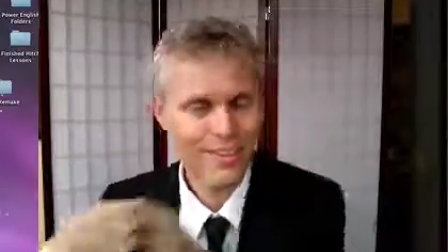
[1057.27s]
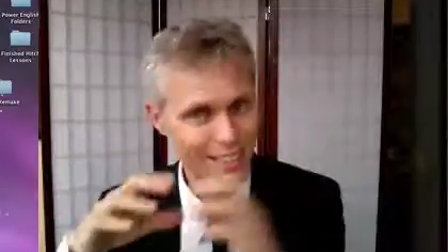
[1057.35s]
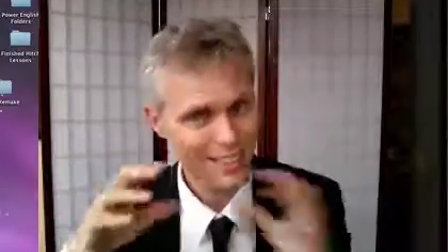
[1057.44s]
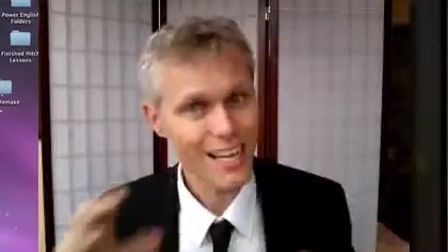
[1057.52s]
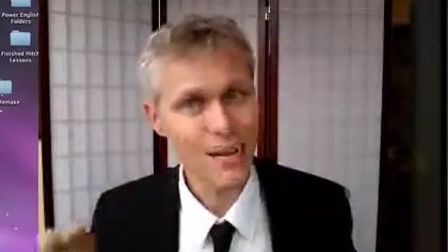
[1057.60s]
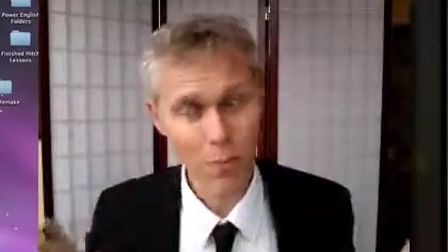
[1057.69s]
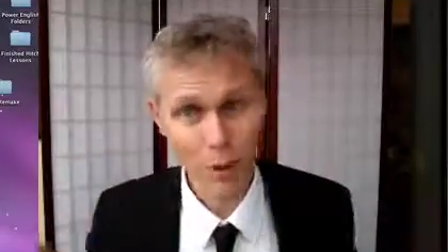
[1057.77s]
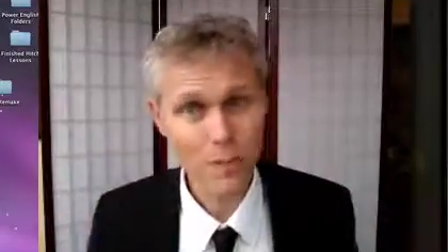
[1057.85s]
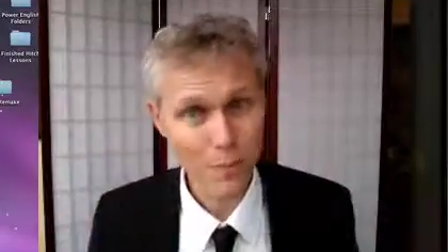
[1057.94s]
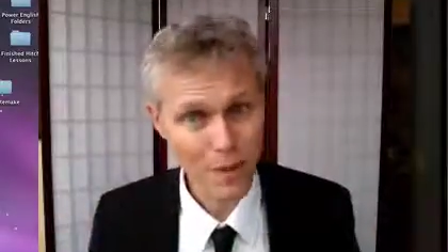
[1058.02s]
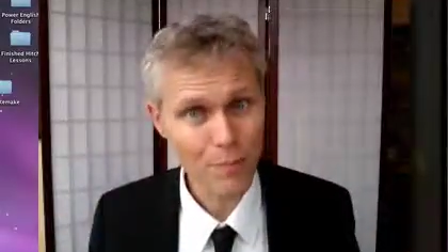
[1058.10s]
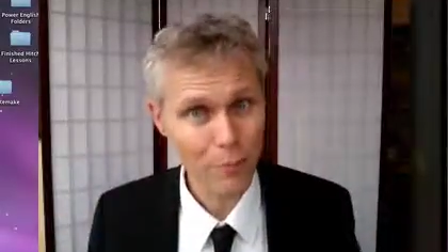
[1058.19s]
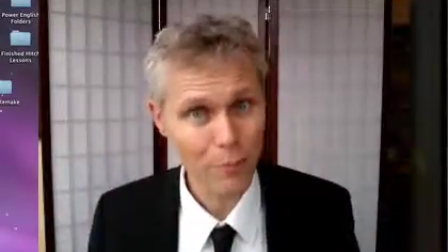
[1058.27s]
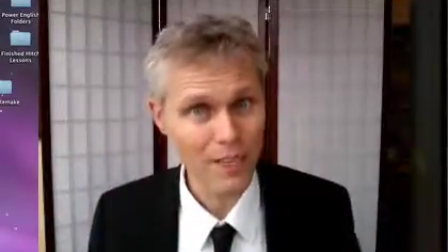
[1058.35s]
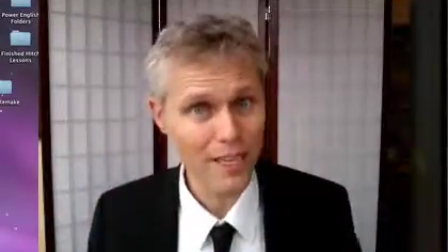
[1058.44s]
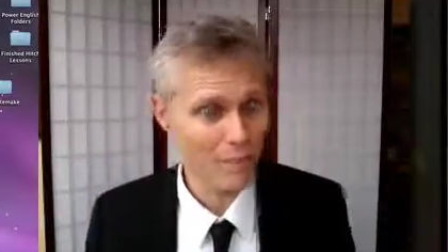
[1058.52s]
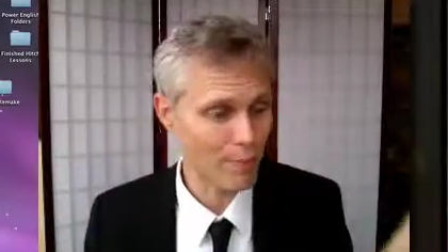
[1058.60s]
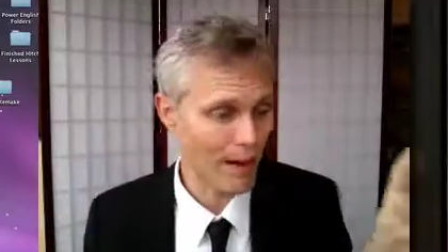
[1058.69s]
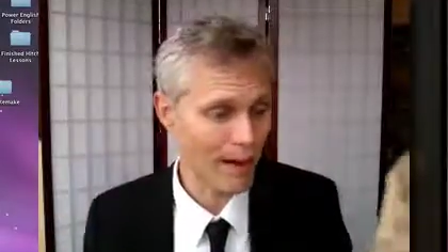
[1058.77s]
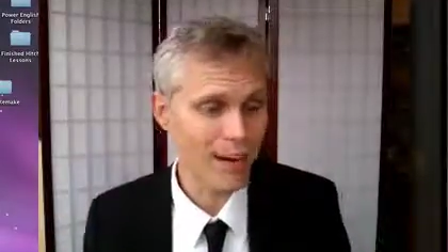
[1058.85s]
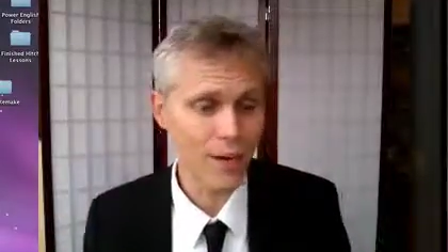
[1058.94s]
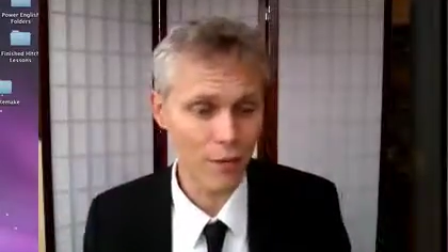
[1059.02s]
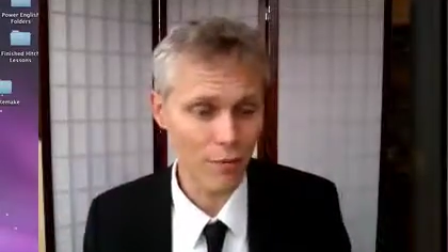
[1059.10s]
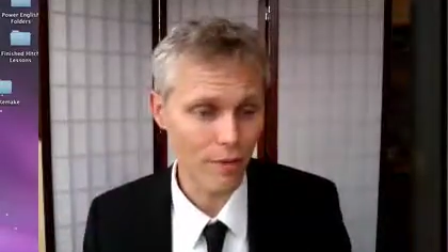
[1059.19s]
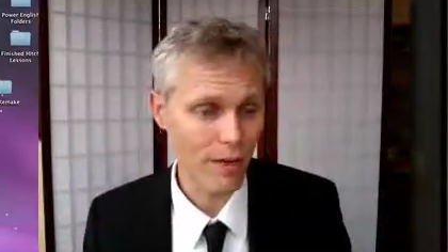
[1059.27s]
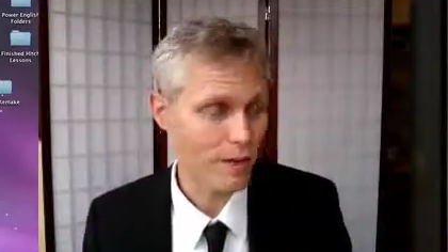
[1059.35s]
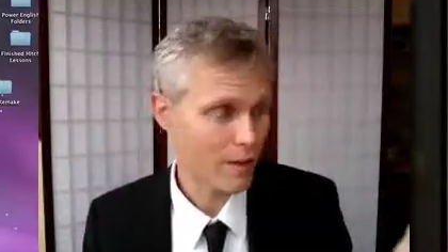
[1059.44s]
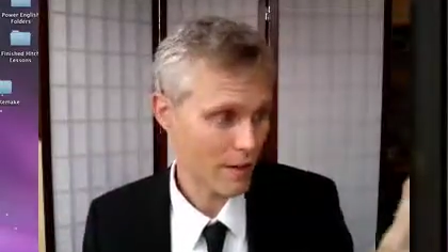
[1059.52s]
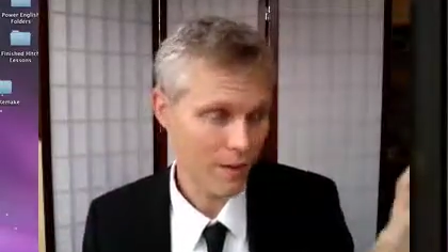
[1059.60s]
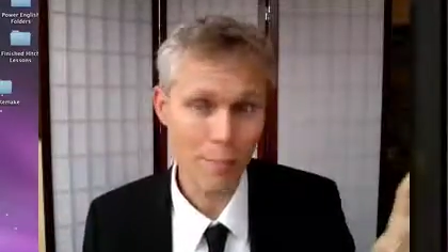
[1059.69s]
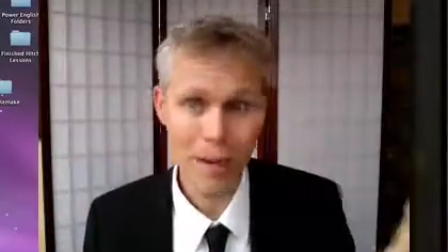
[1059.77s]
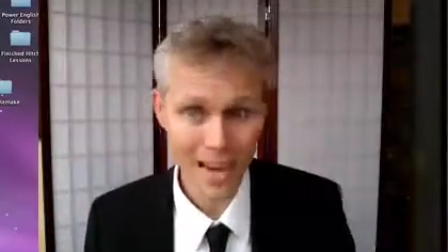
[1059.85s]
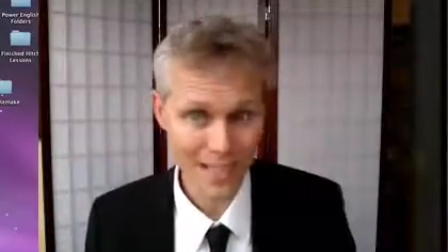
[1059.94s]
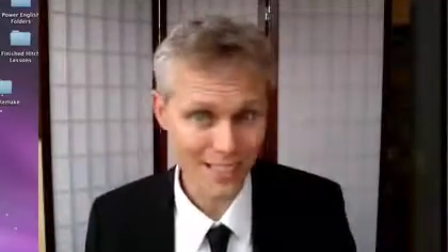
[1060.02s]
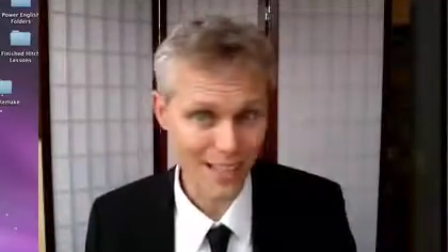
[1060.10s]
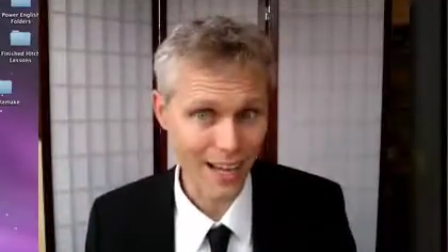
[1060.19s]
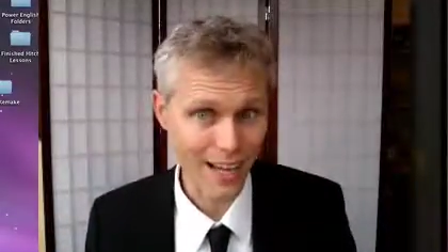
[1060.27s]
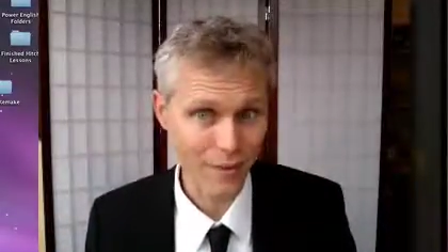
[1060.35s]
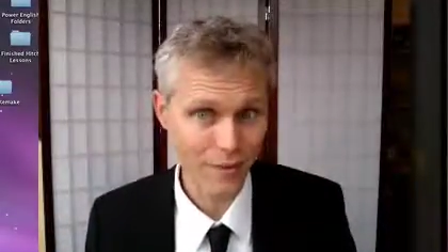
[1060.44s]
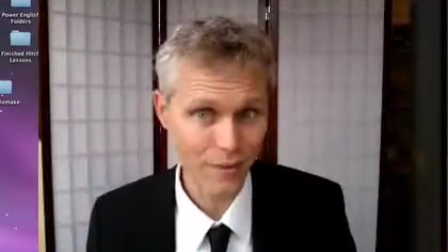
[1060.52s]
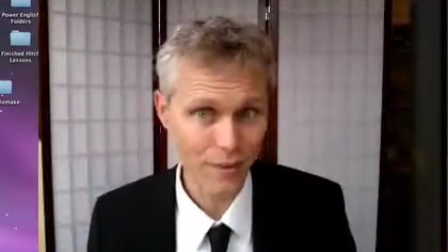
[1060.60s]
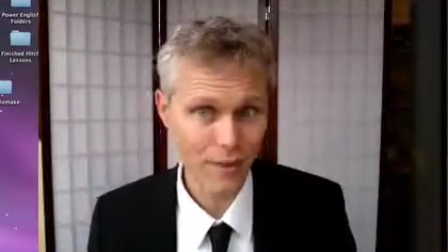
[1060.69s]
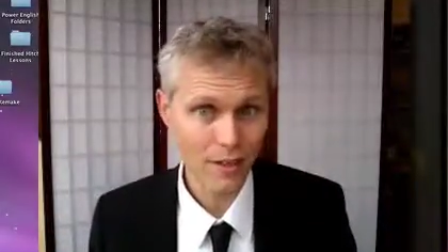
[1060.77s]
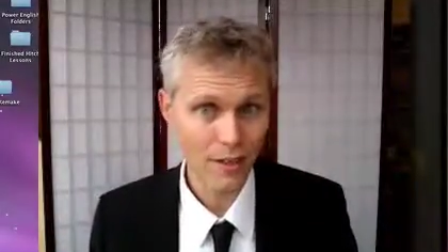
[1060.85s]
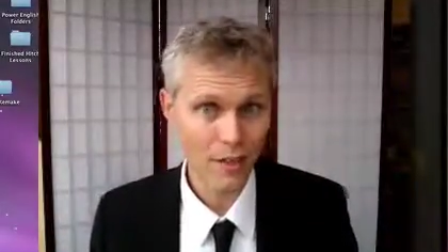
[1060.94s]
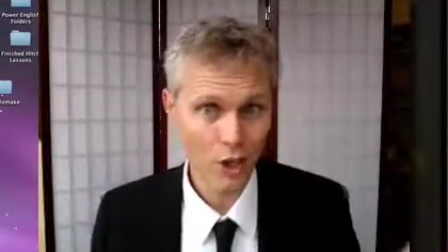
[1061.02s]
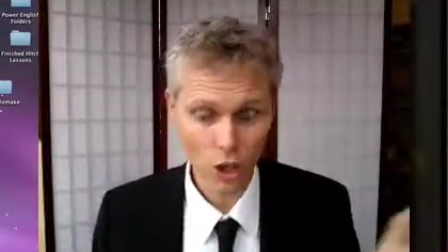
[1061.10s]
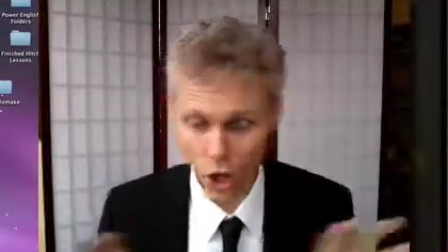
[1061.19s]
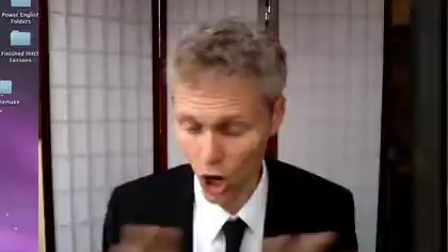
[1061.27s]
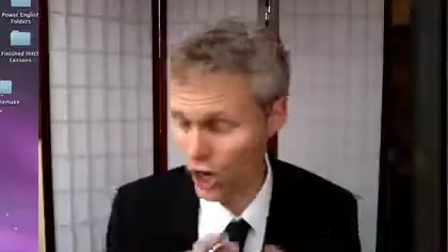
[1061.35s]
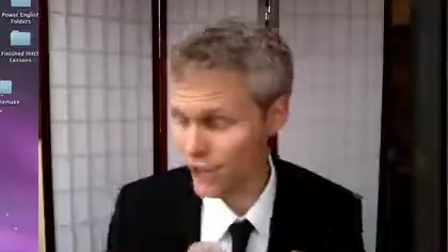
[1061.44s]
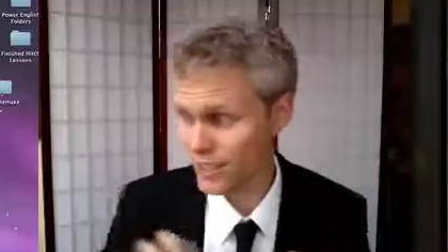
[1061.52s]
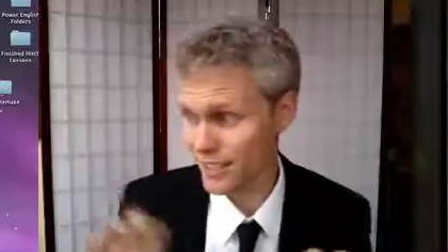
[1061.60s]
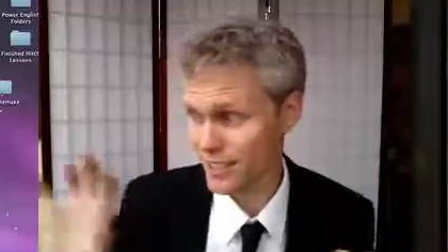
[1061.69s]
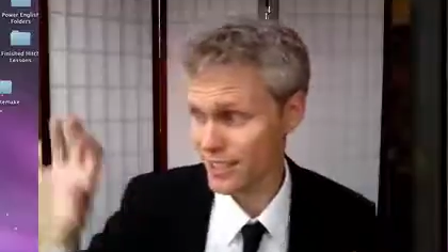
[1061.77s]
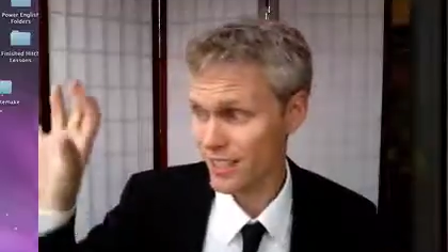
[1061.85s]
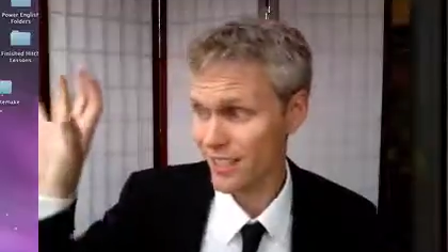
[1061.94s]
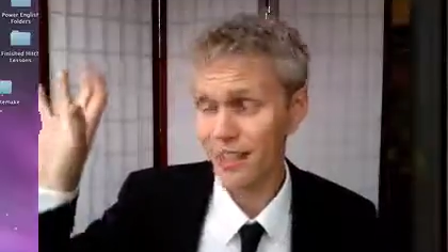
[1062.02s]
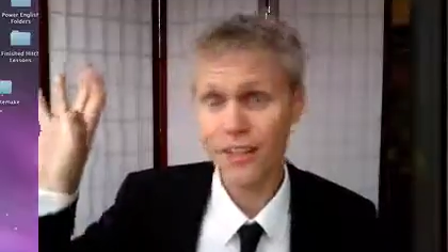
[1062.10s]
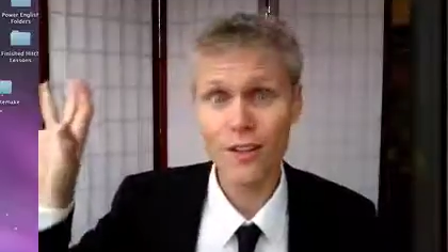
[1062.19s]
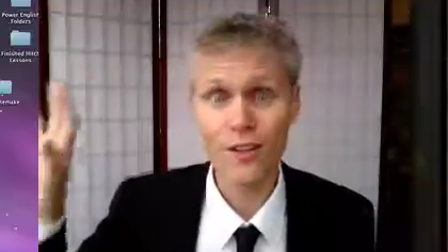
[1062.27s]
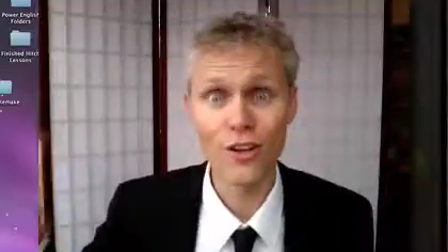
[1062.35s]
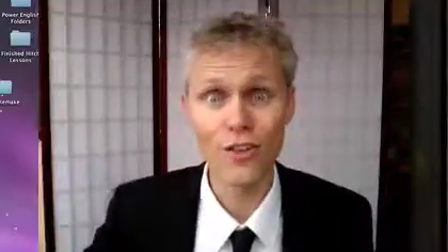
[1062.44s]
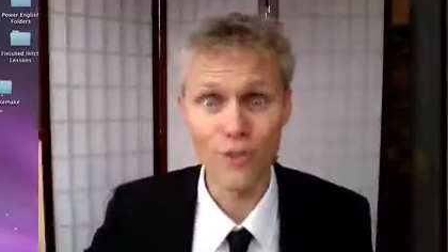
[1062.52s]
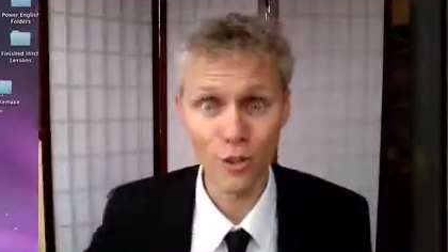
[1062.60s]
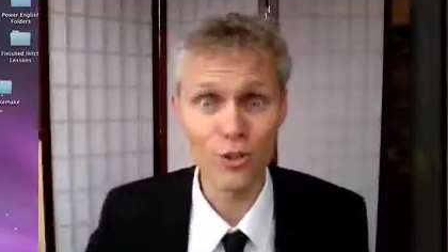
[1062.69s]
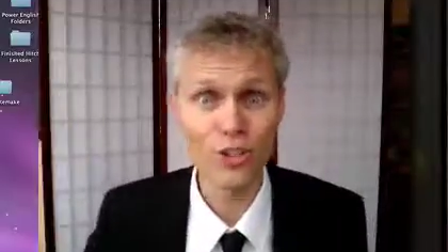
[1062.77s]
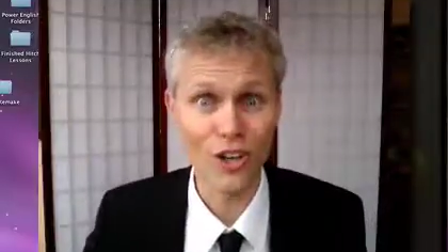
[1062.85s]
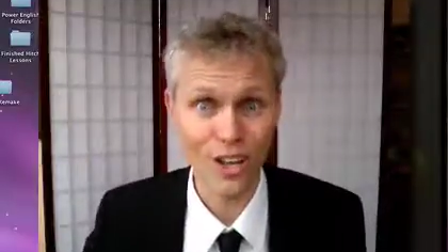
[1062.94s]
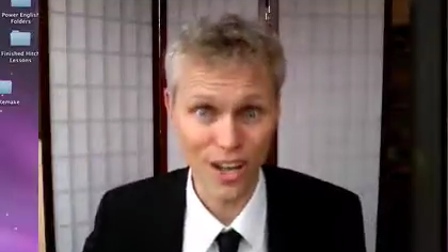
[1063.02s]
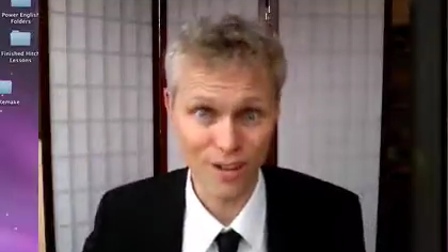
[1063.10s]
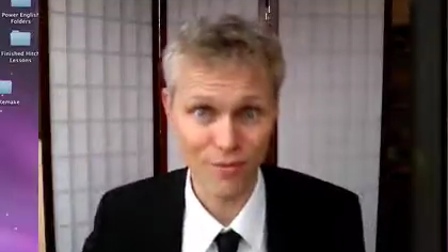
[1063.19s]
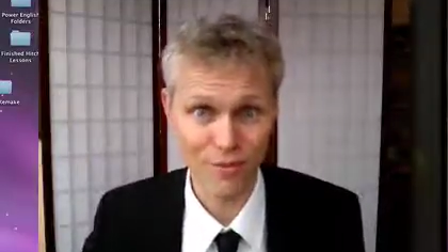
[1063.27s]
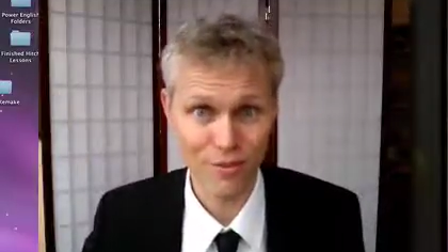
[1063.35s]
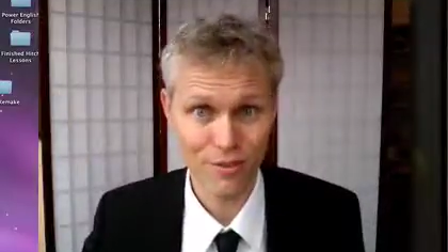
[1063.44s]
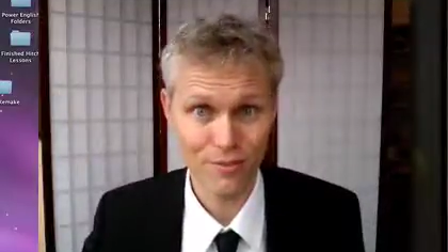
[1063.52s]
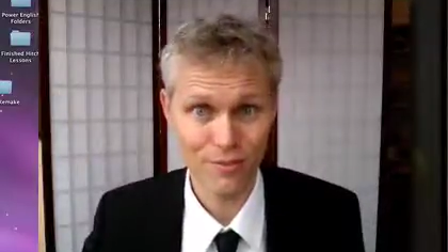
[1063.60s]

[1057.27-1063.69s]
He's saying most people believe biography, the past life, causes the future life.